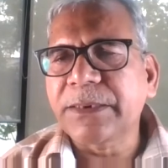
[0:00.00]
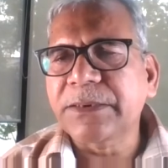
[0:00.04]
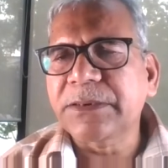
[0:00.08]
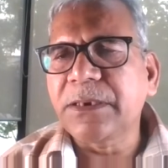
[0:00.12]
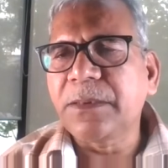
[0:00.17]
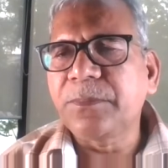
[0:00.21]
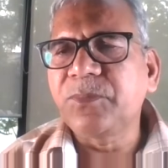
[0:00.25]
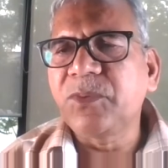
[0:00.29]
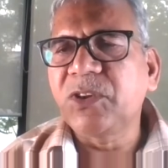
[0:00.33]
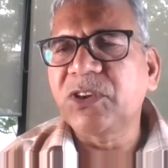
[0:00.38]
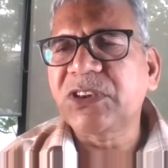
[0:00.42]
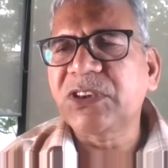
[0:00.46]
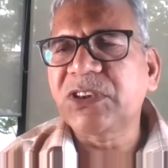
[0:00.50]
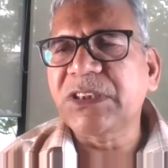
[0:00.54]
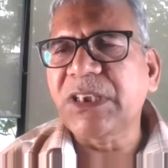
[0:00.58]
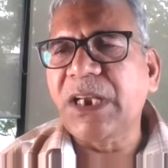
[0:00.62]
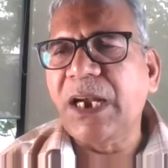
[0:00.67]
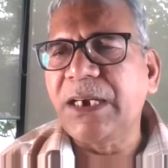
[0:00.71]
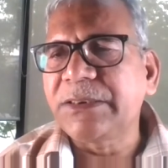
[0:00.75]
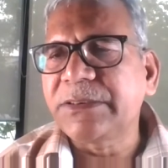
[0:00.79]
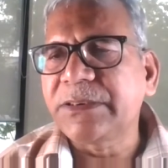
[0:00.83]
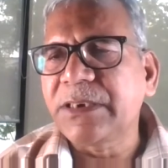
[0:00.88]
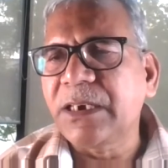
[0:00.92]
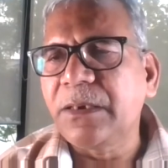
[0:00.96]
of the
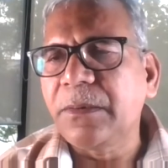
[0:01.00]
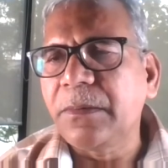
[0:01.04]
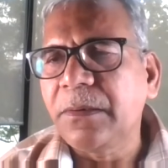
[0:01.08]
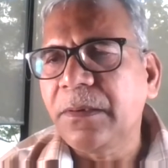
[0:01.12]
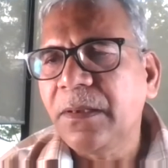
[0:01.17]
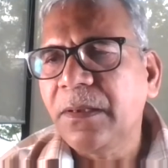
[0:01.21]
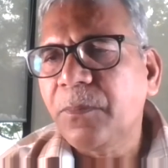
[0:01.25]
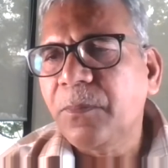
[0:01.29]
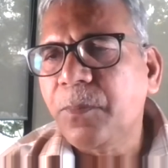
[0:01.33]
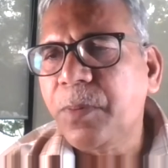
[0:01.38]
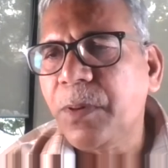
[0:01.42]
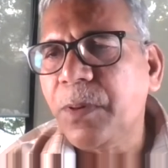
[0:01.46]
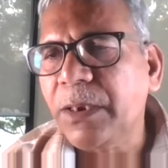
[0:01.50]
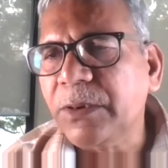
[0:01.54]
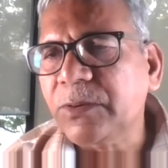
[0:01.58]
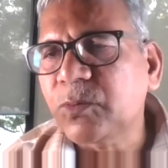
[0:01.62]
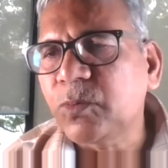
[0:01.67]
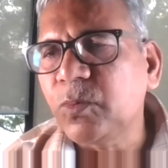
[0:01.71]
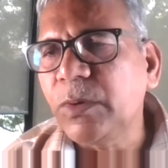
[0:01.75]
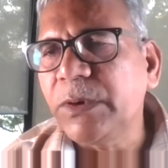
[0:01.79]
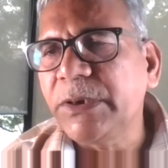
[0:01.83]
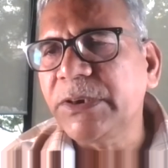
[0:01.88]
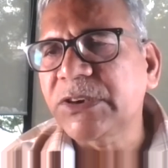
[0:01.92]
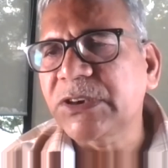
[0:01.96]
short-term
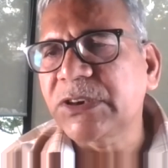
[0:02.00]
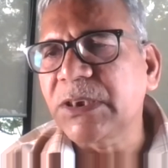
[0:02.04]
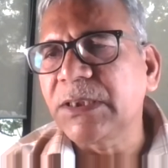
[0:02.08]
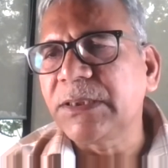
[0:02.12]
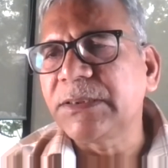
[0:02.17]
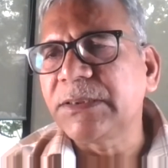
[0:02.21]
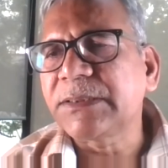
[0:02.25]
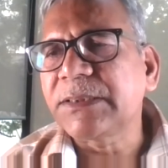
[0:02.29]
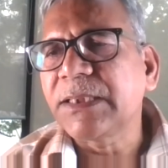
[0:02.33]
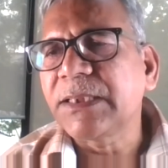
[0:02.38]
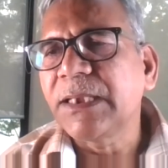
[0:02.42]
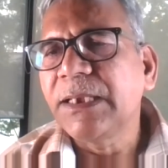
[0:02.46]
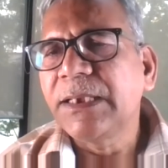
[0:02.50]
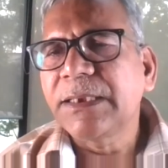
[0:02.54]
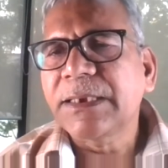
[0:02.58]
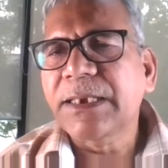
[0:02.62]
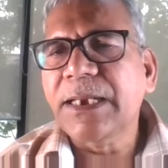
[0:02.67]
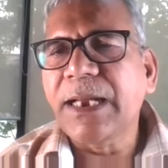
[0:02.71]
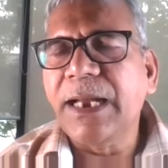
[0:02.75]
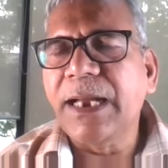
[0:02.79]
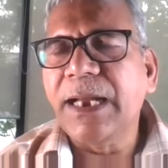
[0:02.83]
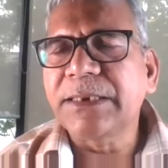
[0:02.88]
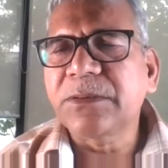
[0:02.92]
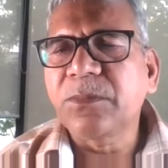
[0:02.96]
fluctuations
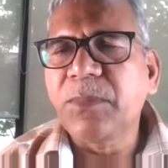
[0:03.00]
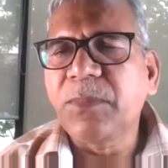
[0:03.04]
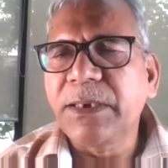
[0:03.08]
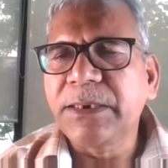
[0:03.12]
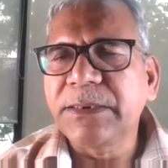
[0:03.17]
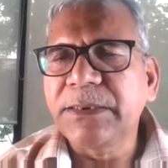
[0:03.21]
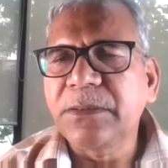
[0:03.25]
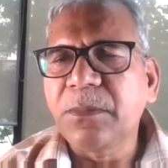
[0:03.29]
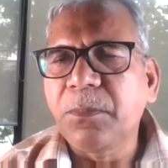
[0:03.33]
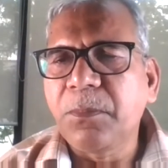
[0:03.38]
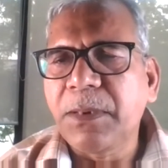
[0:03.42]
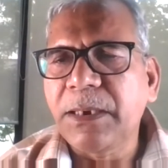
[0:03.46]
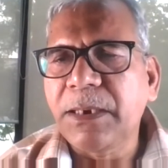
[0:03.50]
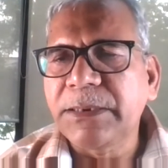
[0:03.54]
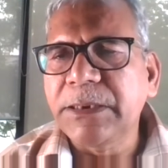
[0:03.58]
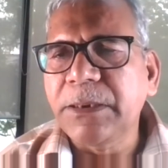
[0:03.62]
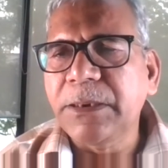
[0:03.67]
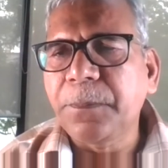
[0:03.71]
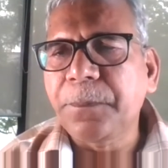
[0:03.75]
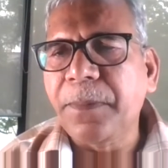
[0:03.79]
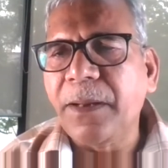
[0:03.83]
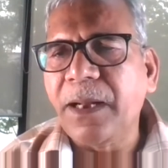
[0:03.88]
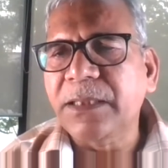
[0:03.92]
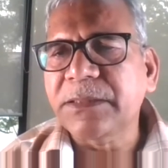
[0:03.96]
caused by the
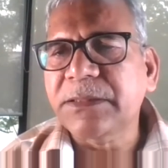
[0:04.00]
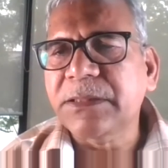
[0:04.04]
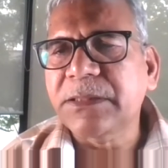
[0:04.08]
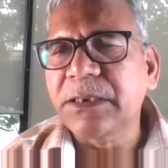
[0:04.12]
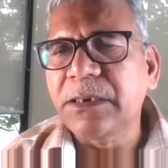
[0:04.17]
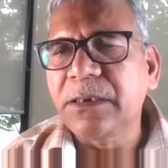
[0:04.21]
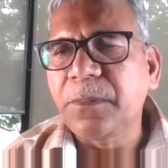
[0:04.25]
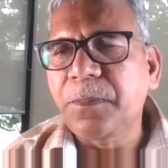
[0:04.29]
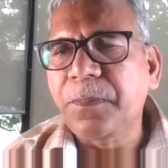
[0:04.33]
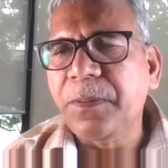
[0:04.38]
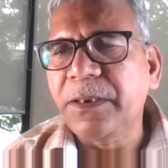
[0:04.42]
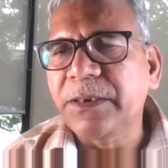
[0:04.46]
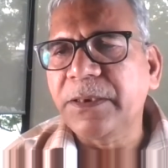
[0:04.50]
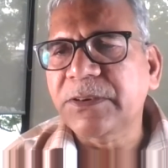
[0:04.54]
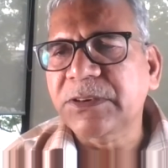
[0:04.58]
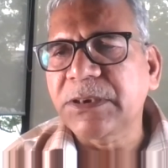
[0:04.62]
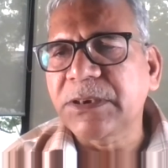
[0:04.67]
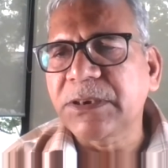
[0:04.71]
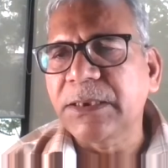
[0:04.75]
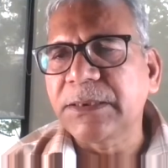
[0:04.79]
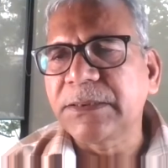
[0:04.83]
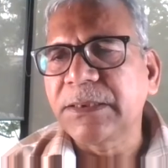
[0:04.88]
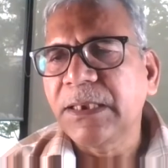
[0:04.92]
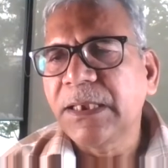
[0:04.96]
multipath
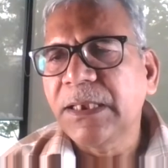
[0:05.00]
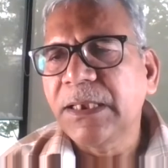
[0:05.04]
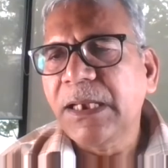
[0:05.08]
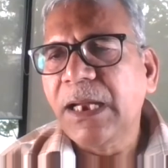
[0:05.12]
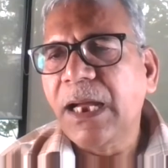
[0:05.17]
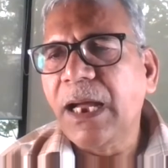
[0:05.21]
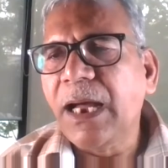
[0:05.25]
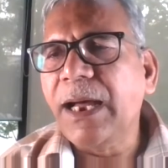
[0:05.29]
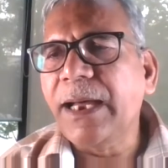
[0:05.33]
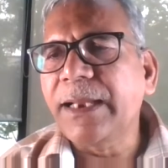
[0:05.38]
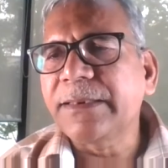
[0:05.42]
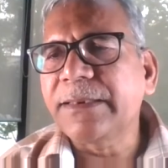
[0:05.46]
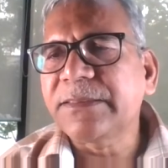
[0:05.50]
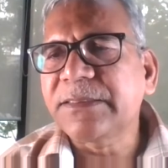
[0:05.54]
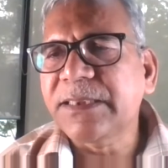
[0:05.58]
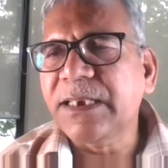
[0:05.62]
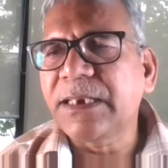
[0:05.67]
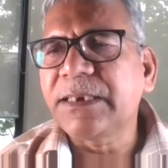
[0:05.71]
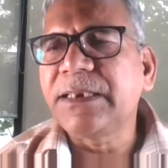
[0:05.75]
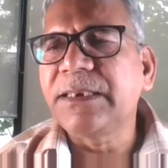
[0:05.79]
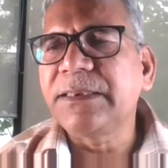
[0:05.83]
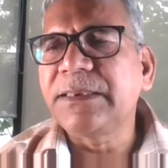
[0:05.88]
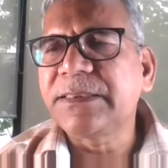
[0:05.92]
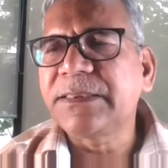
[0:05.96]
reflection or
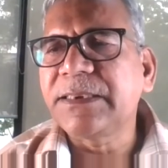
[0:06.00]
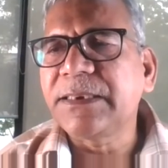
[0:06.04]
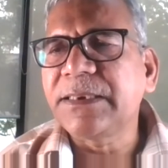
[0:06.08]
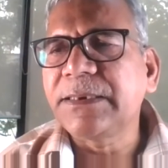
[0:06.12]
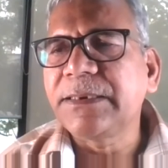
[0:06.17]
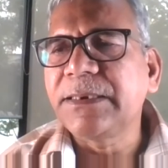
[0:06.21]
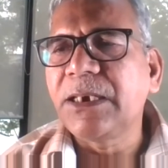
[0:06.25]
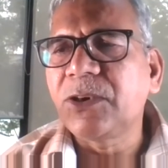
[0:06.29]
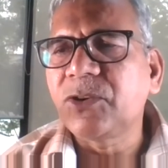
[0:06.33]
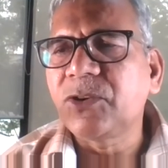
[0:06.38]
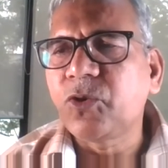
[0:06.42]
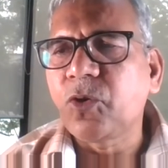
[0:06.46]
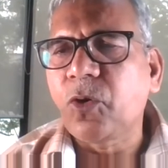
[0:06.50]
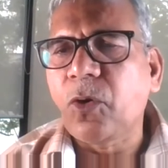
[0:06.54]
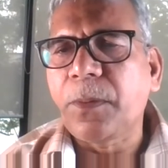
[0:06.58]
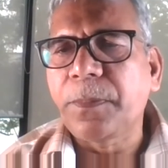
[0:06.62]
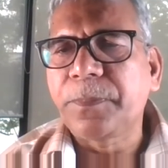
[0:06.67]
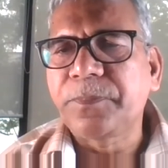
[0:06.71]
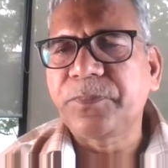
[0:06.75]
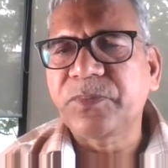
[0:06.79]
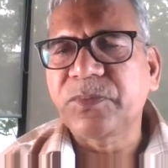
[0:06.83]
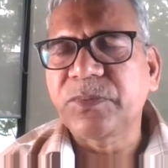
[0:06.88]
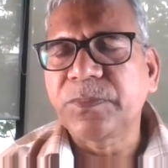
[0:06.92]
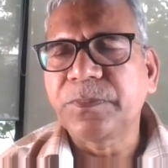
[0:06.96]
sudden signal
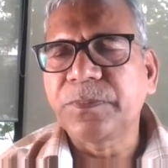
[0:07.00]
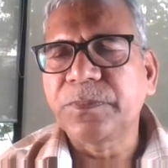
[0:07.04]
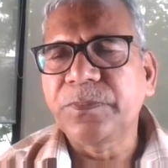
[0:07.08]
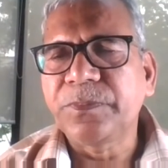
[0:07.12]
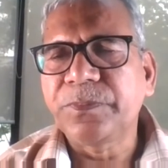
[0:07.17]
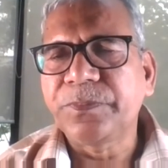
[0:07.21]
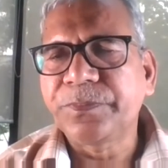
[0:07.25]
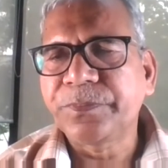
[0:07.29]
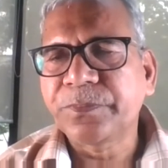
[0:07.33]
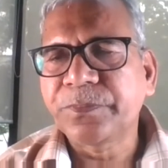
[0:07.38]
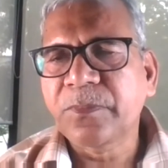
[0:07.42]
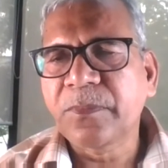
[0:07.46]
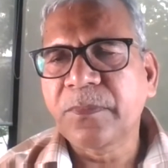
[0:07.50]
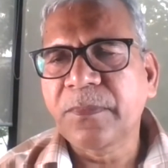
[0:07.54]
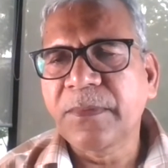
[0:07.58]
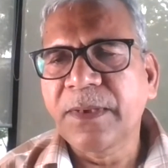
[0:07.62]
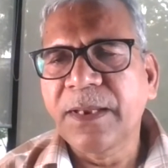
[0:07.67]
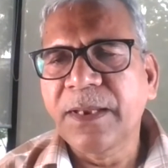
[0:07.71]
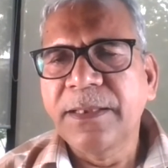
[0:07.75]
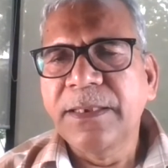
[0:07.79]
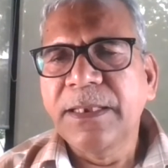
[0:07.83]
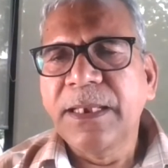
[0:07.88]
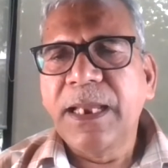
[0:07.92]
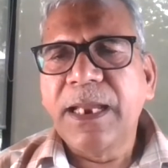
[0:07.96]
drops.
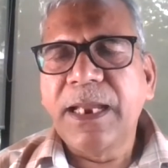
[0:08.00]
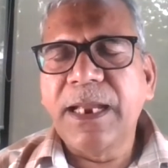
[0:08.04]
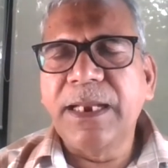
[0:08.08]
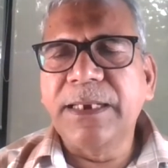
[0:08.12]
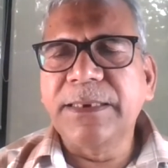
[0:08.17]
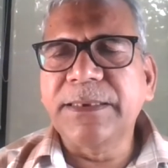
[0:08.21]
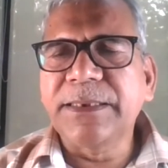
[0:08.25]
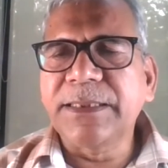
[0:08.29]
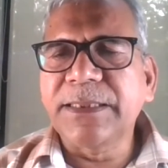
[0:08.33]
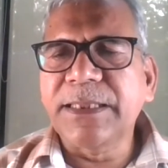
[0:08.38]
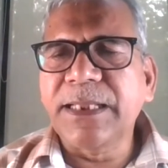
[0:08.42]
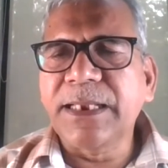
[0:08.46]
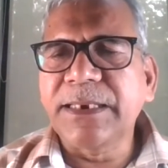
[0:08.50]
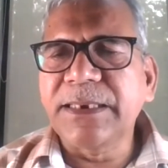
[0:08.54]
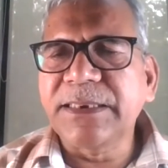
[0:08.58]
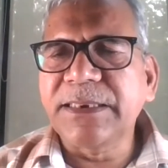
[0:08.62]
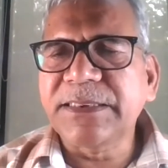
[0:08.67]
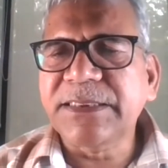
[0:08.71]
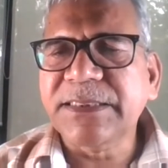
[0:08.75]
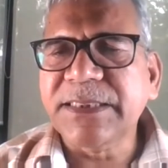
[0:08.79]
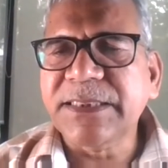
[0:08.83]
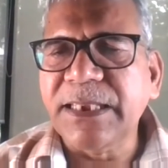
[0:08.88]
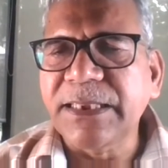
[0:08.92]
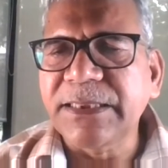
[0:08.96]
Another
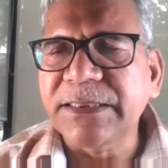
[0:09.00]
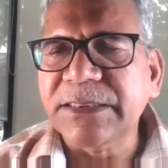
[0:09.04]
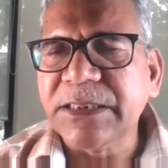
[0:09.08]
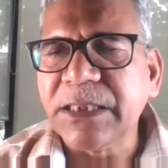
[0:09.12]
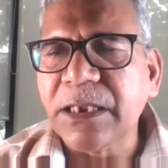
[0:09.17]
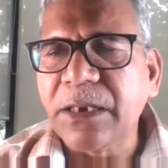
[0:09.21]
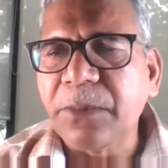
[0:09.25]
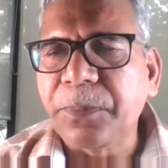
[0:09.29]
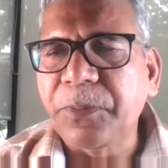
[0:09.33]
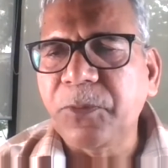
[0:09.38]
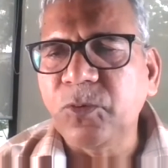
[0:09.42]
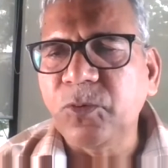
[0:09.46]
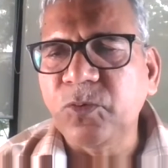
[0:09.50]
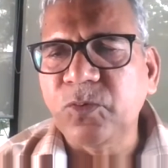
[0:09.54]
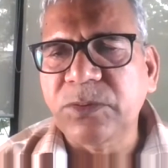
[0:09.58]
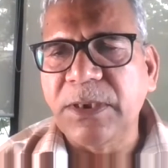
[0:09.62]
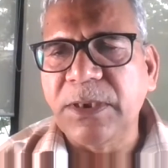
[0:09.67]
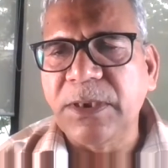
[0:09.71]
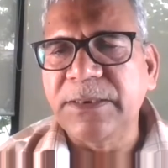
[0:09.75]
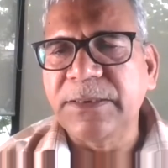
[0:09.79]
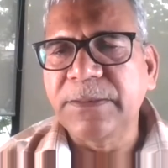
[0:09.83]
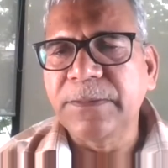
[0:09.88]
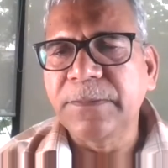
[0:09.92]
is sensor fusion.